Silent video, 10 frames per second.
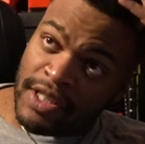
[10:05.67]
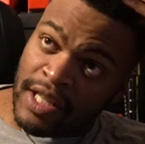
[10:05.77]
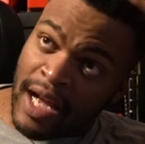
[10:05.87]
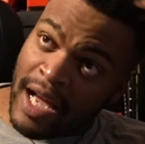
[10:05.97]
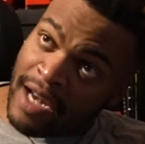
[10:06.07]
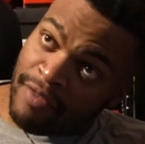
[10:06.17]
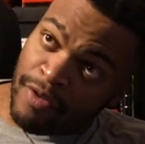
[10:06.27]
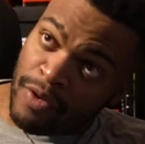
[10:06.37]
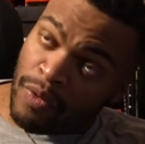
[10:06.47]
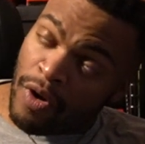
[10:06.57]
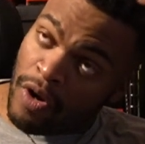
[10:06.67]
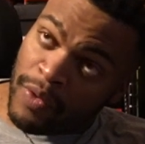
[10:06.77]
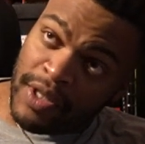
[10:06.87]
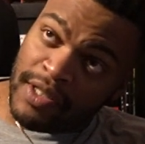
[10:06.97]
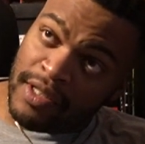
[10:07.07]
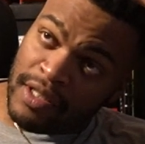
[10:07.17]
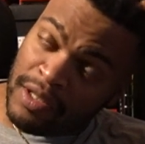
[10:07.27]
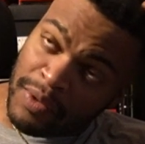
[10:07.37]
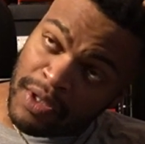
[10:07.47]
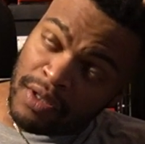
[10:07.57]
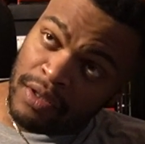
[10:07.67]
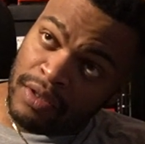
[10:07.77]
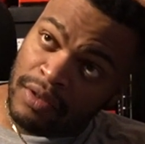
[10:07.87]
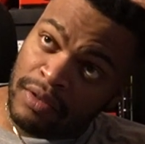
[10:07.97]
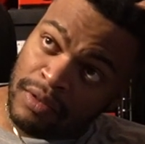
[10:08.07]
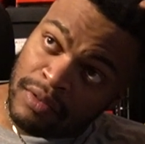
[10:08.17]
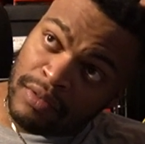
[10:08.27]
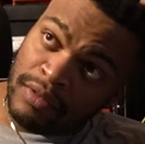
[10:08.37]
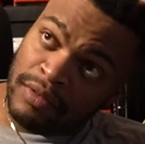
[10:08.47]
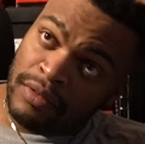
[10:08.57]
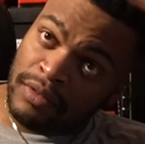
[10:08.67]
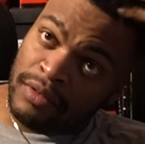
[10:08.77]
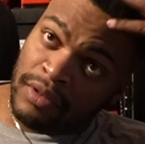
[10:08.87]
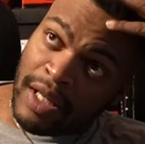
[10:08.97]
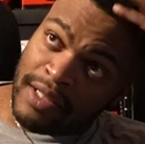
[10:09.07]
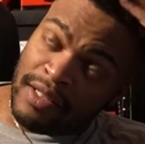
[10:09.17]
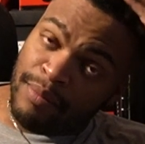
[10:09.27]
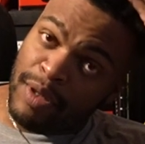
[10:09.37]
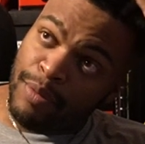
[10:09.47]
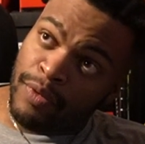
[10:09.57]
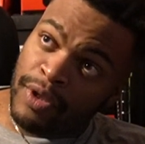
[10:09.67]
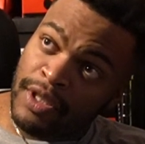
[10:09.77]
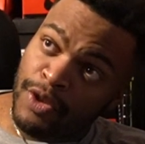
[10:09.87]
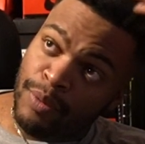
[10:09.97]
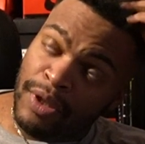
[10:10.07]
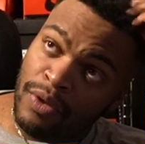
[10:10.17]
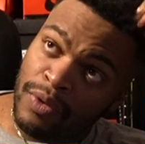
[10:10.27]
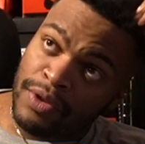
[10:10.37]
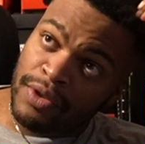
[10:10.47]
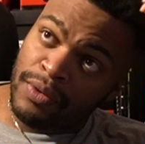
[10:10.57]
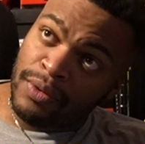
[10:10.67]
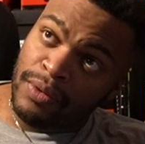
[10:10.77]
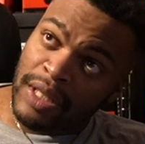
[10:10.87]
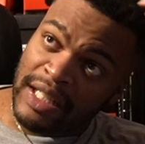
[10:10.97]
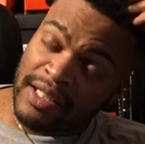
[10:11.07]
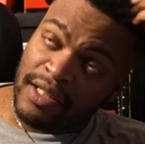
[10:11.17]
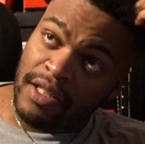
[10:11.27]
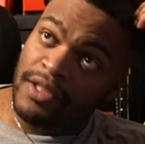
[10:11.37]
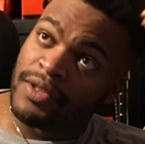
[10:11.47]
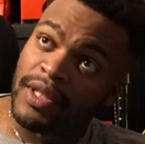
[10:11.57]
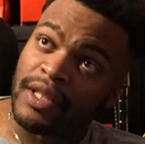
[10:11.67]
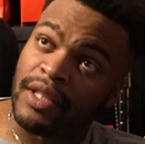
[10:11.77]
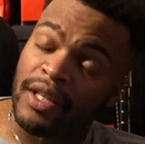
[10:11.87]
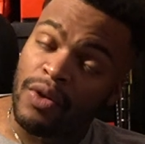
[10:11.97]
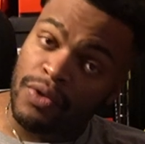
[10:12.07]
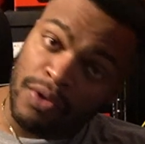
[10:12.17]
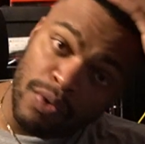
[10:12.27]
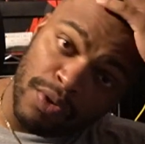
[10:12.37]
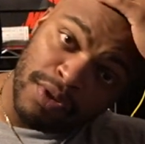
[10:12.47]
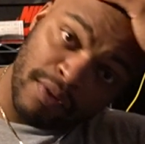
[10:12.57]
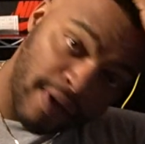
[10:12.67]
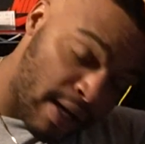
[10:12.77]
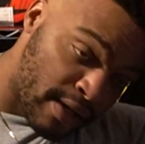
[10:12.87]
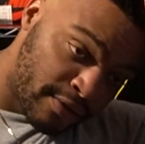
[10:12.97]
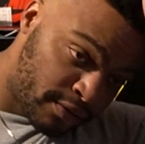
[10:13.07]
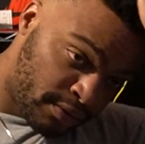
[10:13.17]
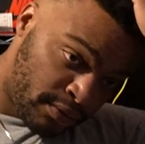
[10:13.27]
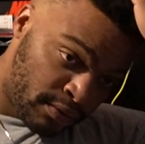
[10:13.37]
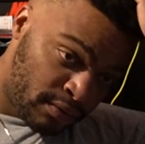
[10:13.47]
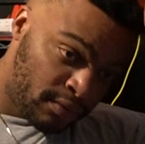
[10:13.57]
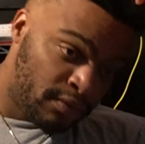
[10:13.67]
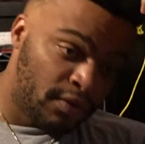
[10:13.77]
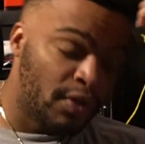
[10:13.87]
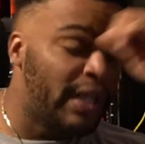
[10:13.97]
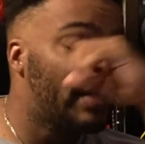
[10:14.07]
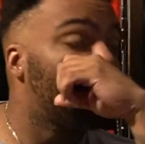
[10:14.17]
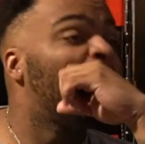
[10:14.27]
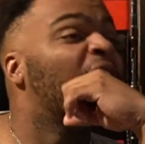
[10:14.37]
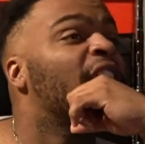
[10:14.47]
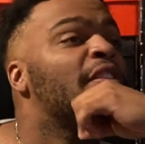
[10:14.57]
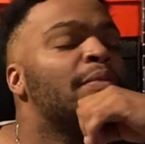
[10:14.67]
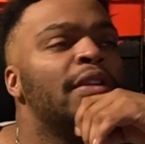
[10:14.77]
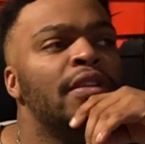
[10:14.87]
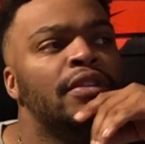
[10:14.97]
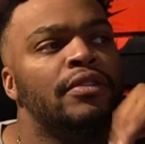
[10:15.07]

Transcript: in, I got it for the wrong reasons anyway. Like, some people really do be going to school like it's a hustle. They go to school to survive so they can make ends meet.